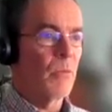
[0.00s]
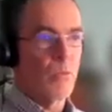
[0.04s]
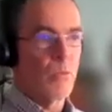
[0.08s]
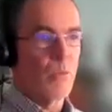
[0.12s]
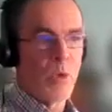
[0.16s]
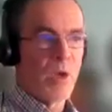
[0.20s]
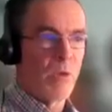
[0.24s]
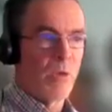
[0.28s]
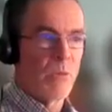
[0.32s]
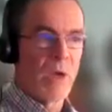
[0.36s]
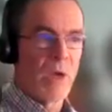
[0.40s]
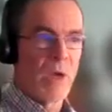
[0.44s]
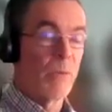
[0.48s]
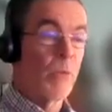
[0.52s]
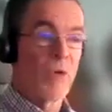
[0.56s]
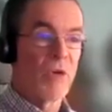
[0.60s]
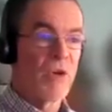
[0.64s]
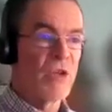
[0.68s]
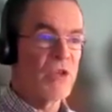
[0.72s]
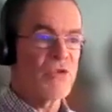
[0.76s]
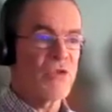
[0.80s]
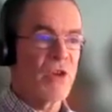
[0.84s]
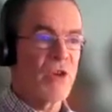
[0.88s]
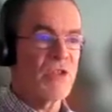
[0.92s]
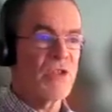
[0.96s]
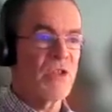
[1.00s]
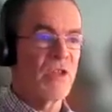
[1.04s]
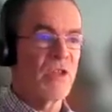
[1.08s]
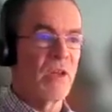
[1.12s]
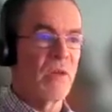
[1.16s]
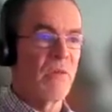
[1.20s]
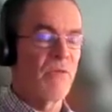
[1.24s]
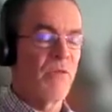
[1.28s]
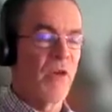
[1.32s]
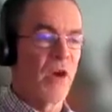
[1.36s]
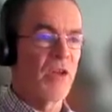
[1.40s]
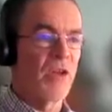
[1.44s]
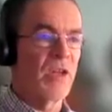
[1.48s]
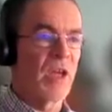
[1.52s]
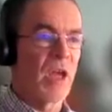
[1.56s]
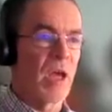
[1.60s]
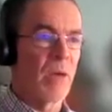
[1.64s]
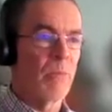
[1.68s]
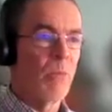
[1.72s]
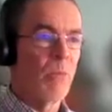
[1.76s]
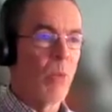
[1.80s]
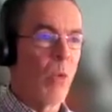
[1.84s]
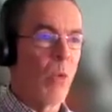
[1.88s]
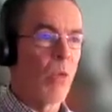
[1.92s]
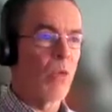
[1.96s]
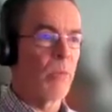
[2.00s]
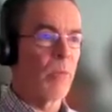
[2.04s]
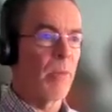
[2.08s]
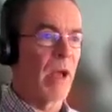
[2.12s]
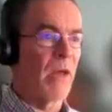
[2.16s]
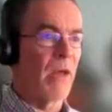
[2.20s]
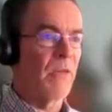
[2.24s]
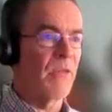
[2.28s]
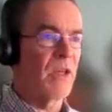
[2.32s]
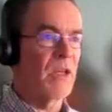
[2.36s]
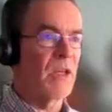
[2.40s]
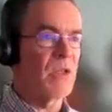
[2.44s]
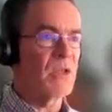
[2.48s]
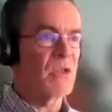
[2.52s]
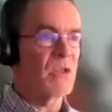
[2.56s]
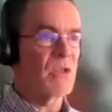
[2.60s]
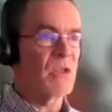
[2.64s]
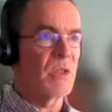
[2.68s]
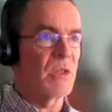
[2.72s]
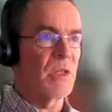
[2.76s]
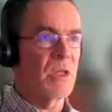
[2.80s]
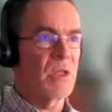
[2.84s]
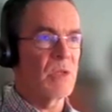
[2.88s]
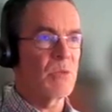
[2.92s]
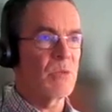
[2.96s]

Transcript: We're interested in finding out more about these